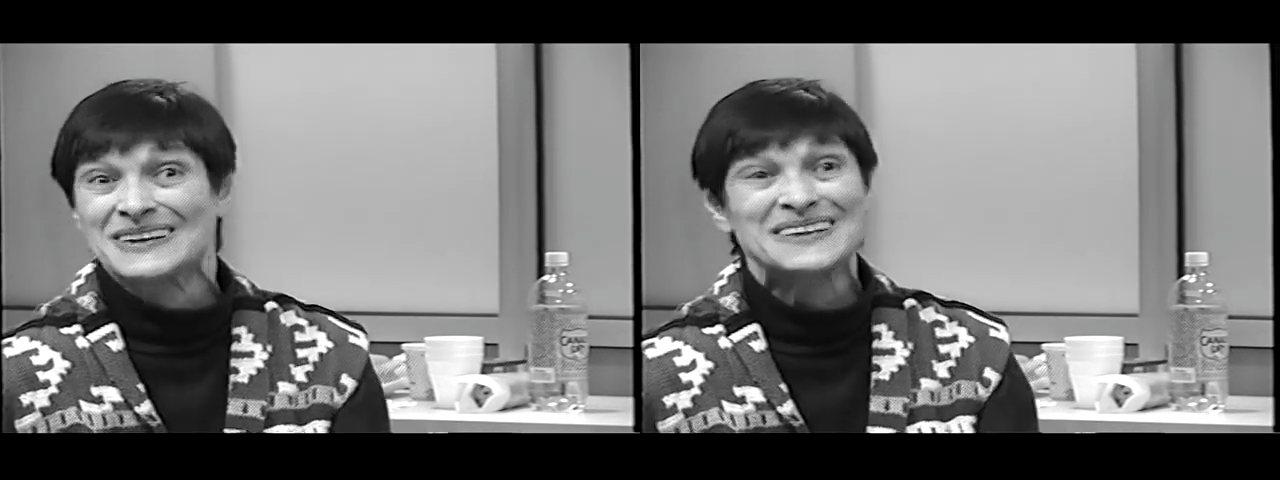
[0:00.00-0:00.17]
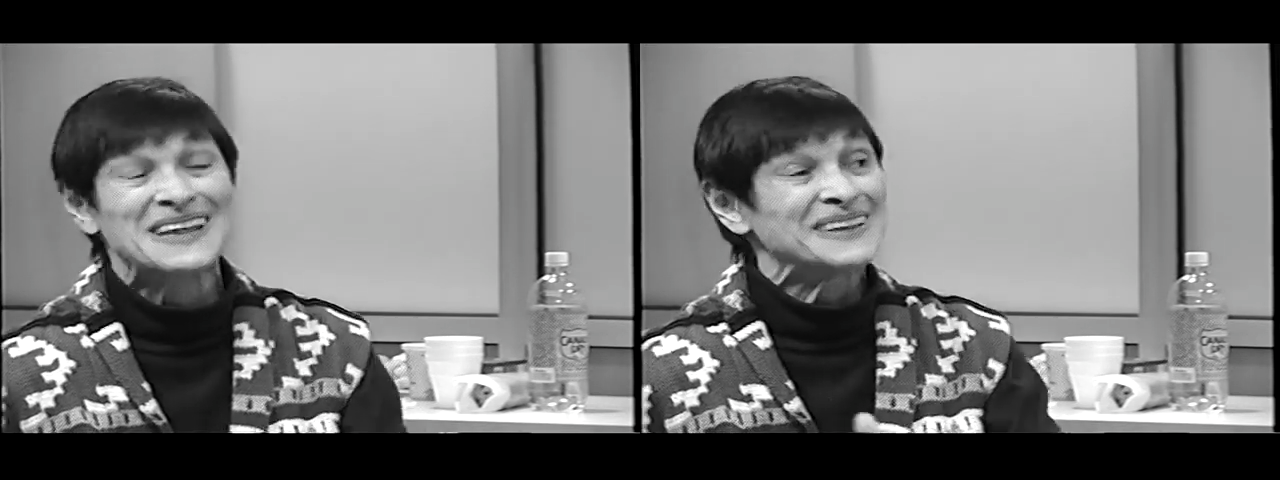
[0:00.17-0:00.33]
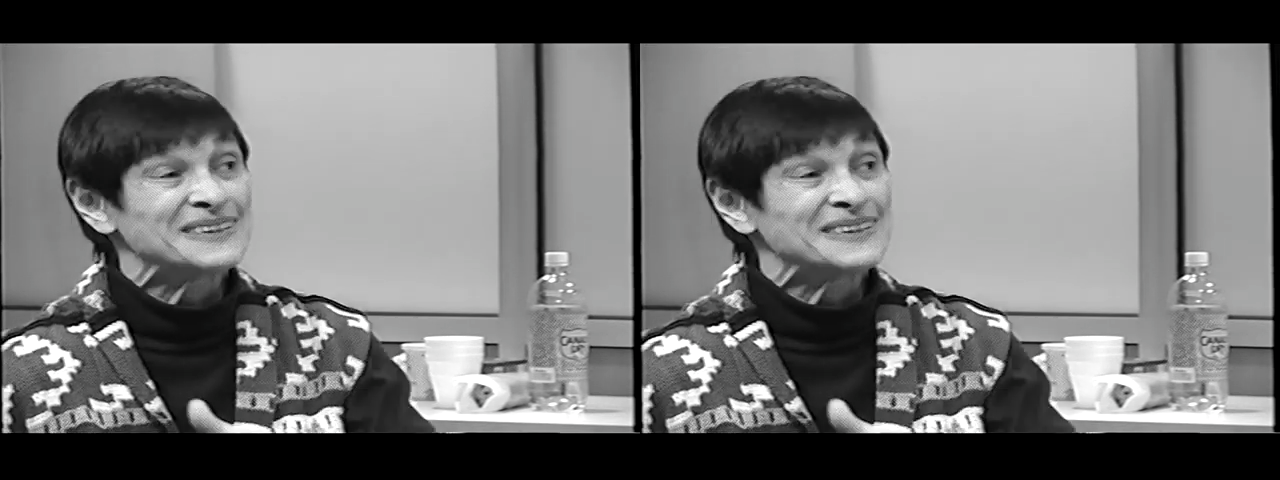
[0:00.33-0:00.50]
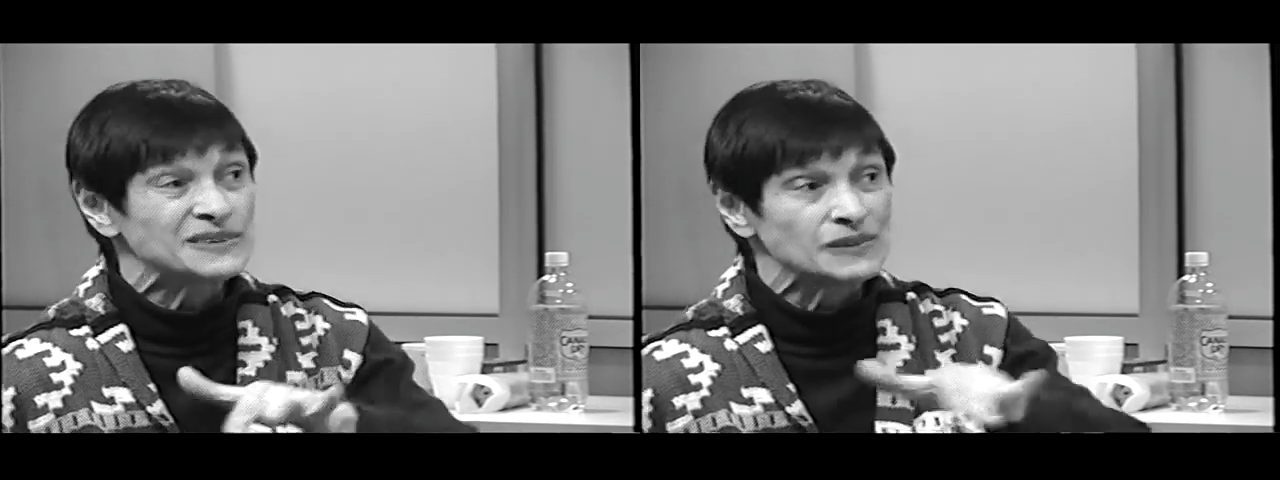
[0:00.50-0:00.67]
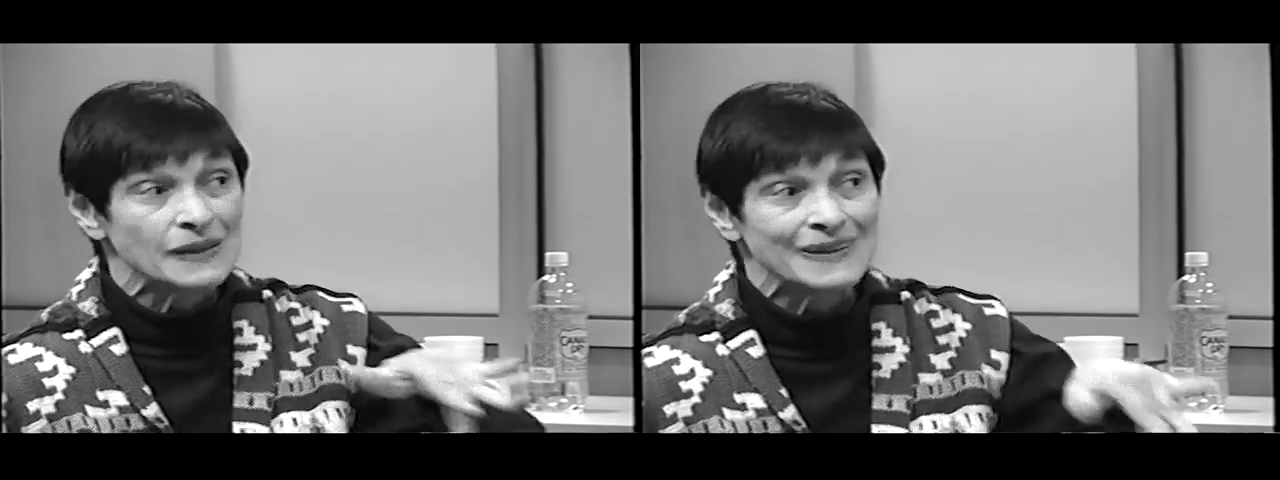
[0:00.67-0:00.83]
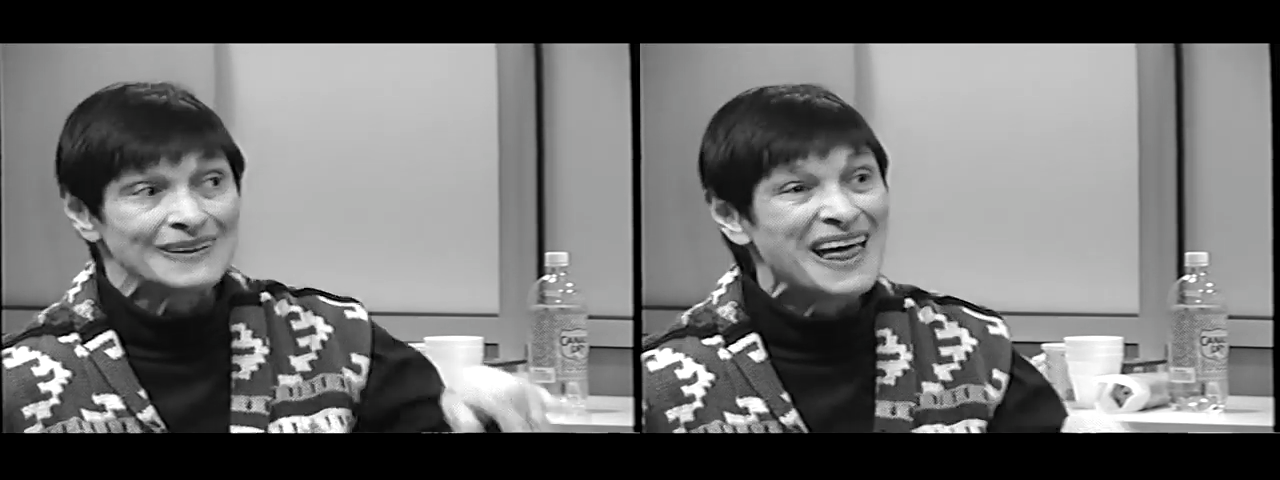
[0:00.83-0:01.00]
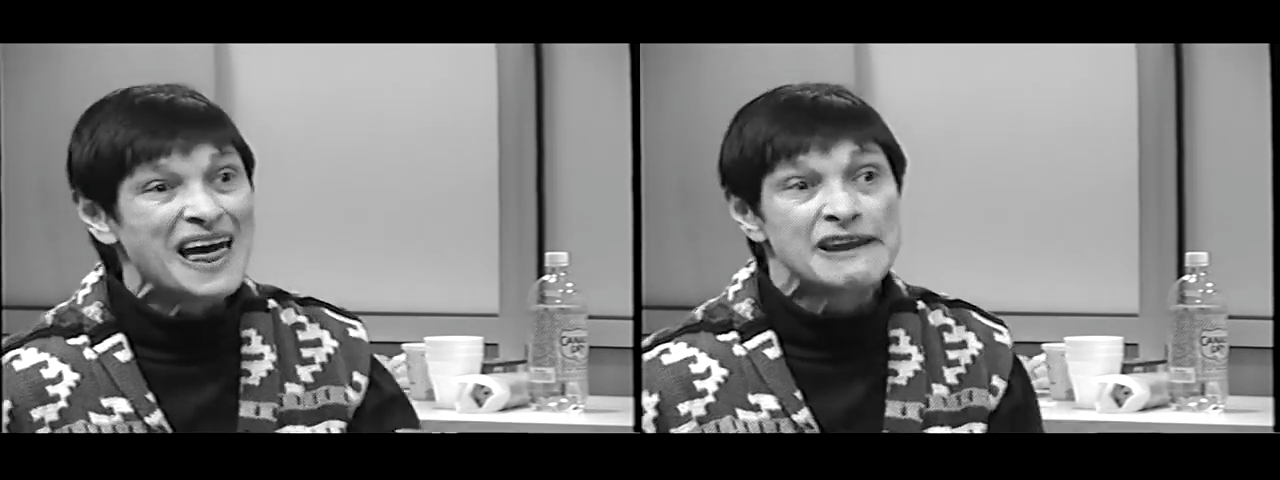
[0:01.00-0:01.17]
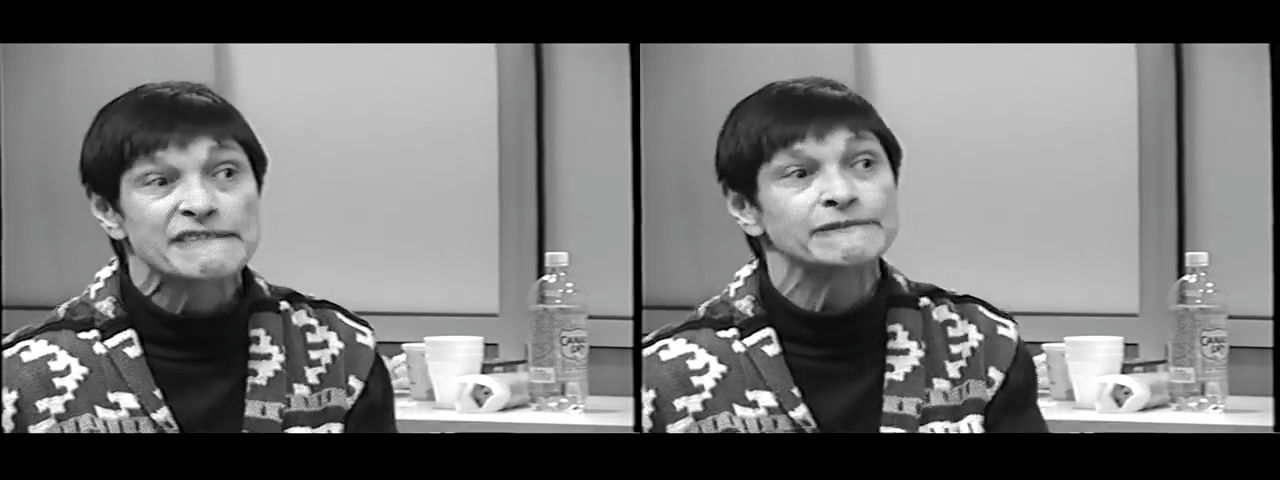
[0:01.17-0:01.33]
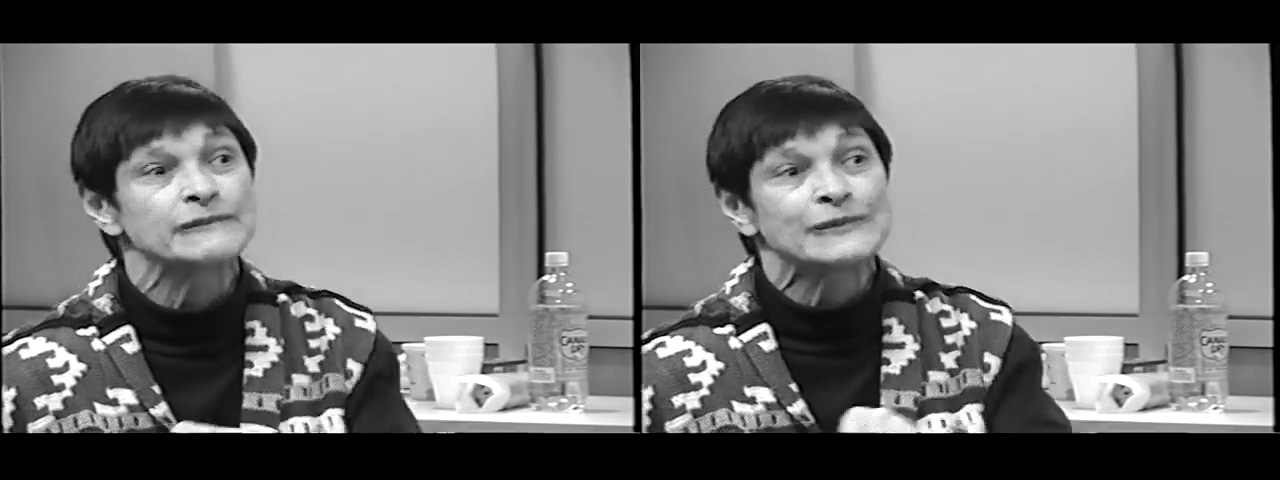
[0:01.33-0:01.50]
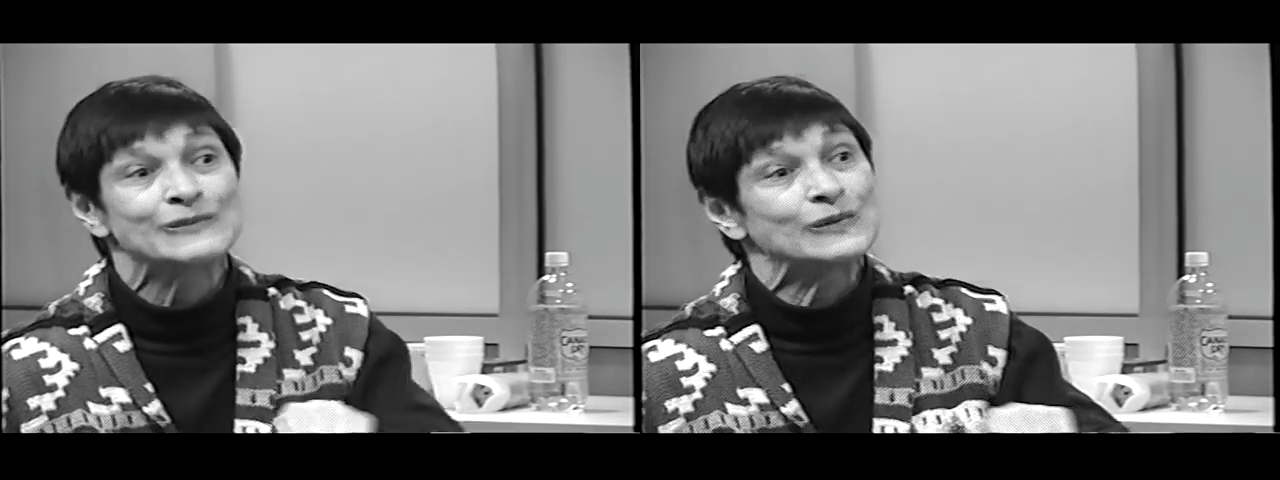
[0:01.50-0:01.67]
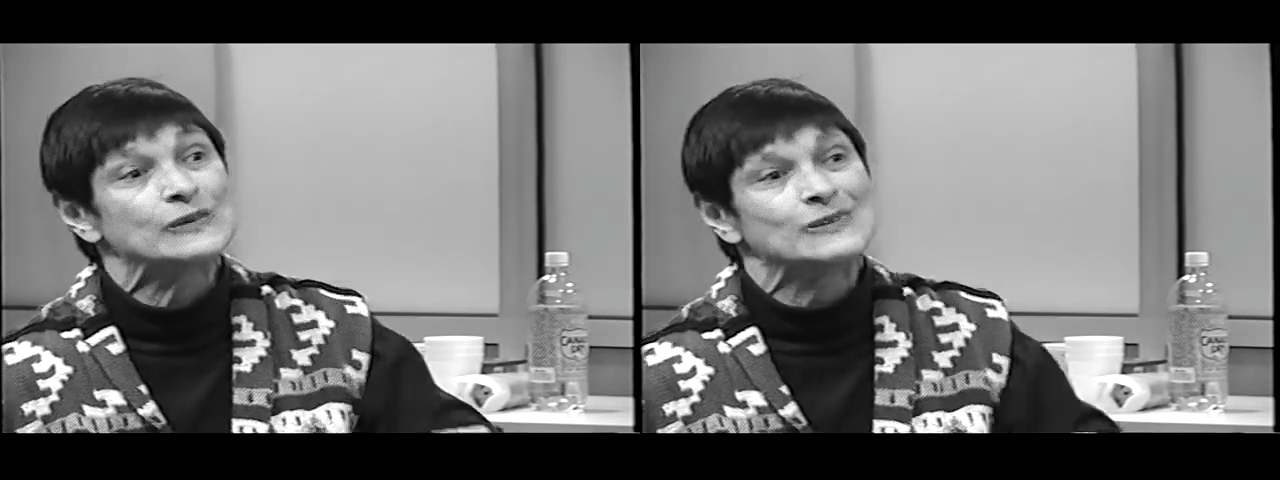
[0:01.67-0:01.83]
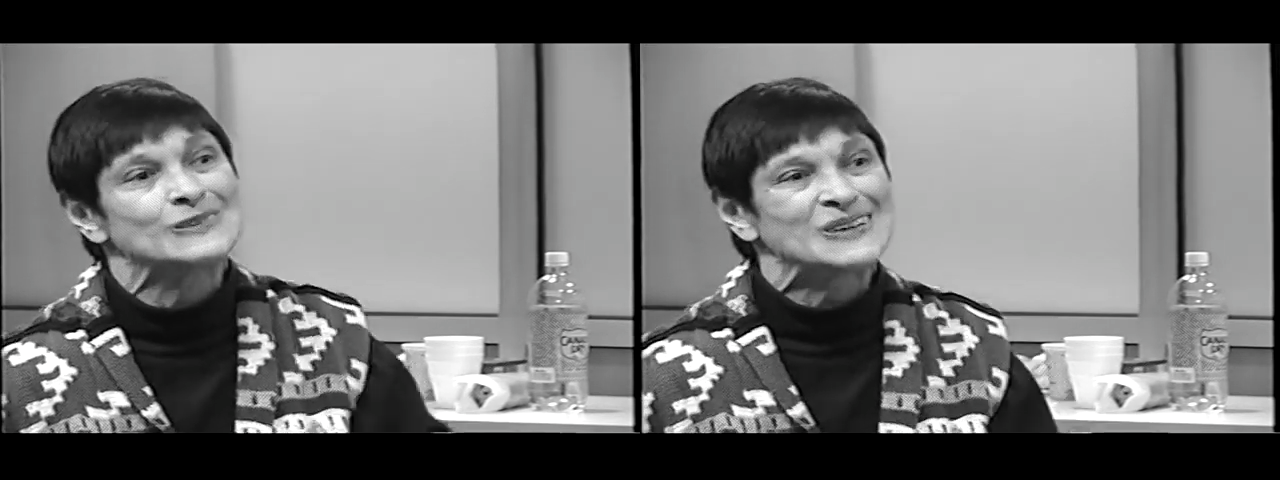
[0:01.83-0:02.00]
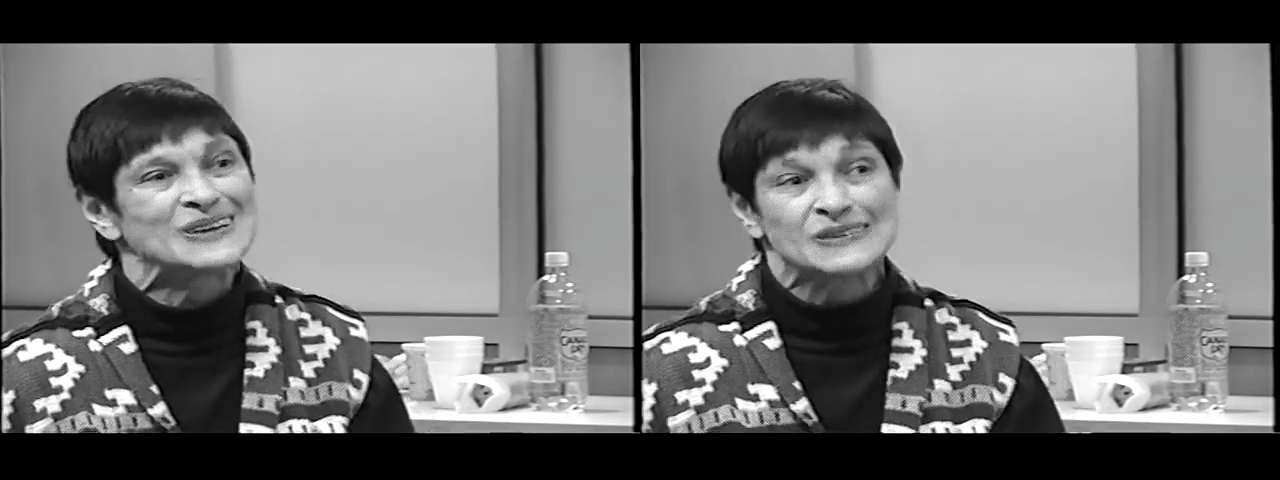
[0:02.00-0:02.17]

that there's a lot of differences